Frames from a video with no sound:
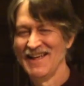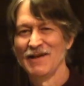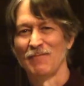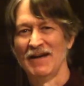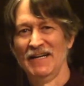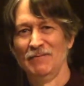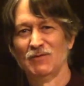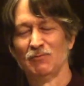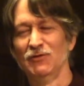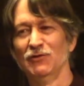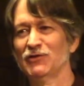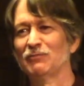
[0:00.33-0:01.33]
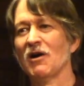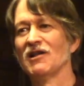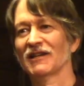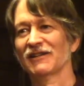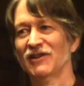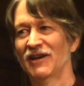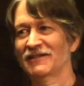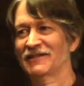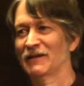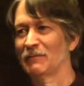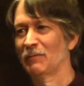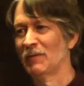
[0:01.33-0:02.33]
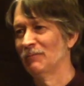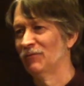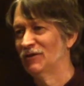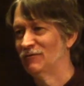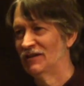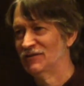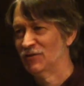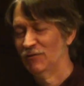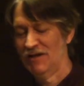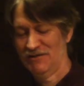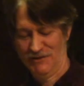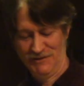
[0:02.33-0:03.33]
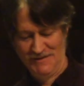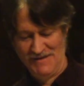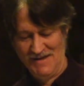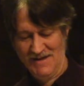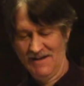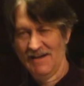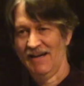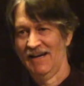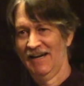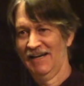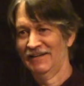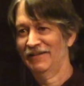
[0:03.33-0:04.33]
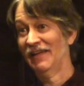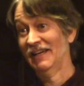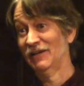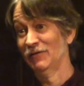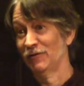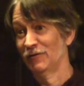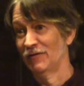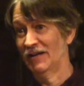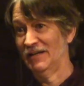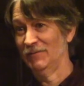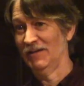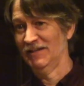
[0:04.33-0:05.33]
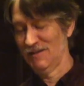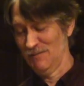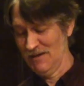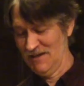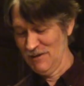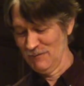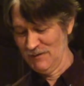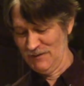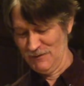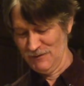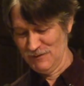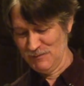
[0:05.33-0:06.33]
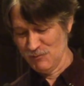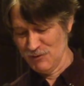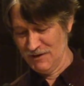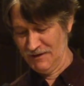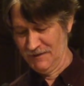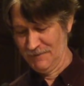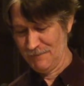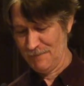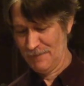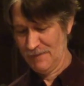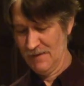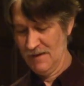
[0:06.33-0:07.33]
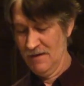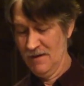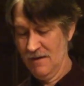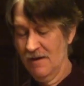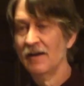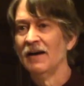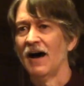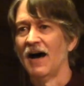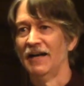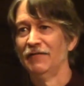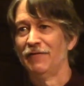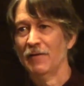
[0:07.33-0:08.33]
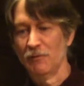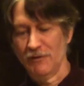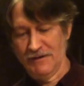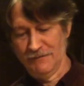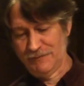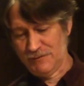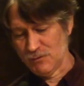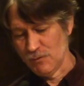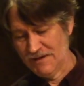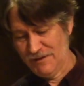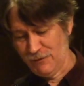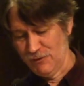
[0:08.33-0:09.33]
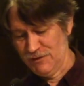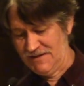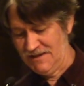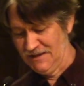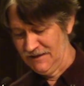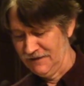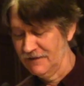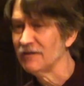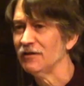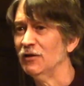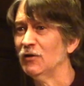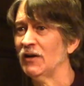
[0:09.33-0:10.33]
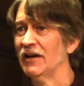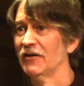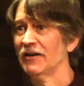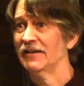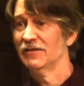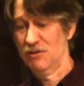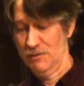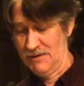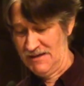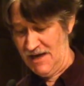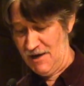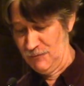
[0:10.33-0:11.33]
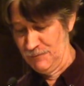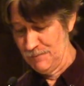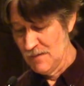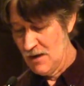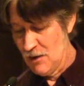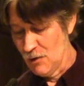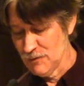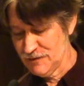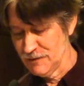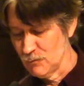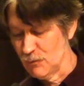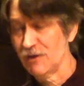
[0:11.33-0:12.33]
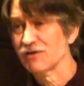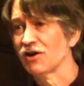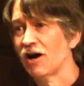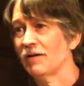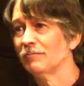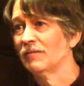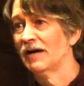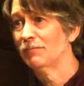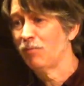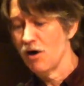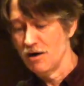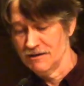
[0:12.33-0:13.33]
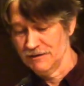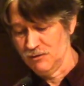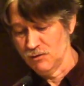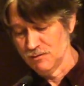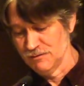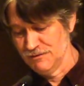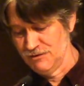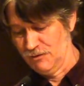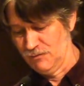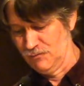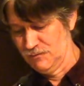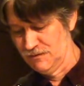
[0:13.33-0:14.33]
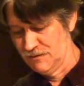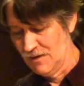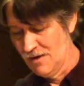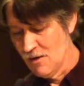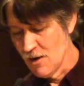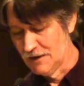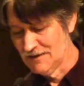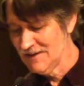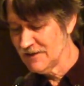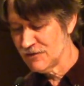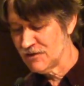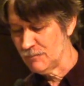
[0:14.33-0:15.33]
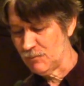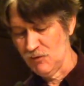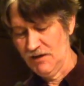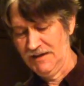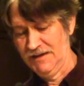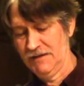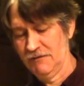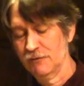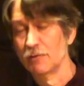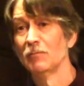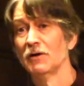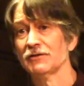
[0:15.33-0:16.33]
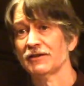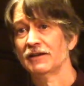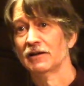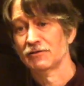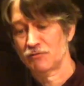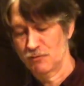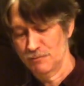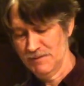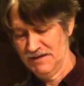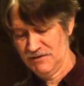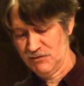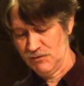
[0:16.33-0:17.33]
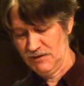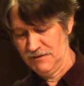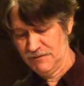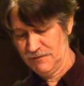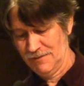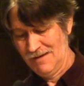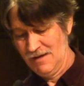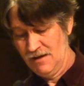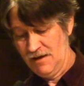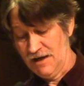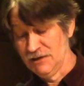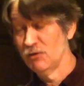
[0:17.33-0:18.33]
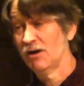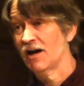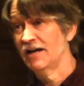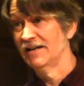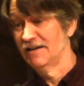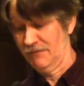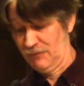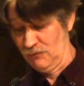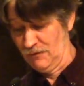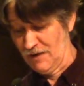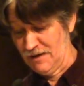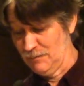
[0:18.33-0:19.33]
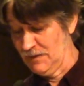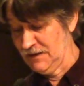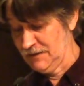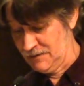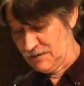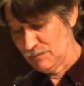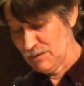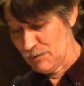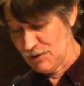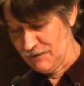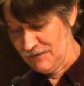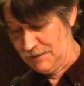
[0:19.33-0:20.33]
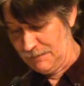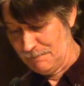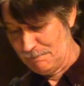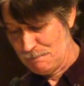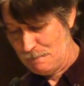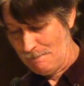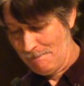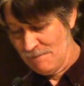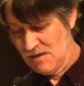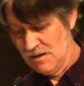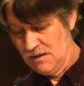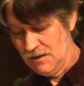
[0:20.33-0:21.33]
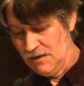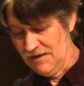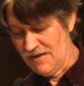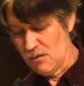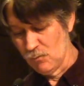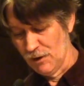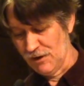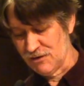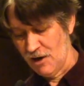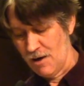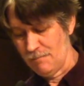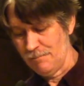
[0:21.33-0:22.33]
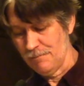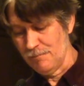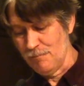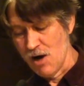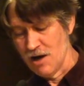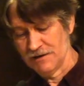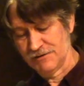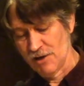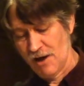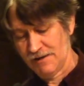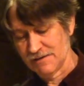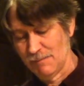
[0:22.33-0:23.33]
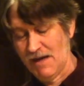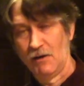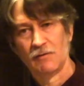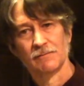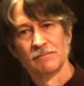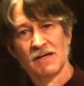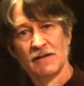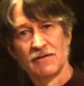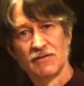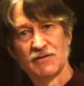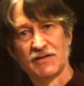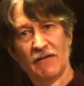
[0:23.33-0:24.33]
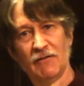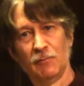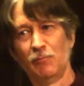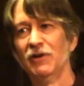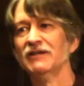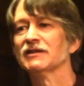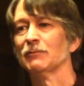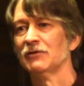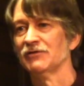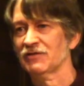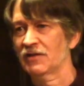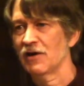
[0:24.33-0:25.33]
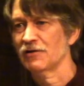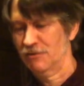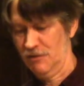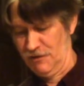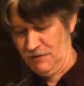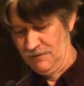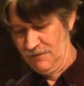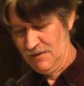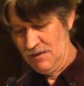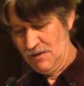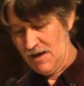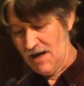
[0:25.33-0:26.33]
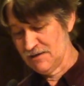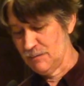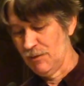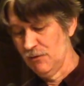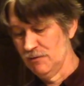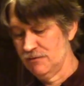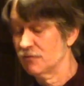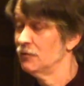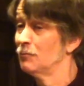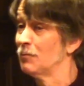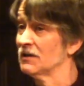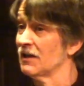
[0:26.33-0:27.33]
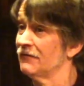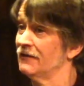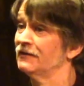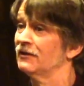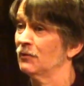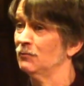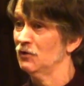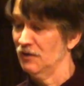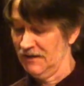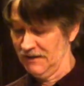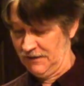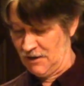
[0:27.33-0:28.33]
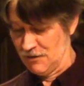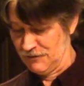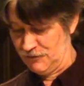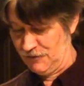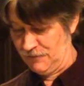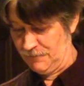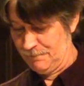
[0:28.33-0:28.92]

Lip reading: My name's Bruce Pollack Johnson. I'm a member at Restoration, and thank you for inviting me to be here with you this morning. In February of 2013, you here at Germantown hosted a workshop by Paula Cole-Jones on leadership training for multicultural ministries, and you were kind enough to invite me to be part of it. In that workshop, Paula talked about 7 principles culture as opposed to beloved community culture.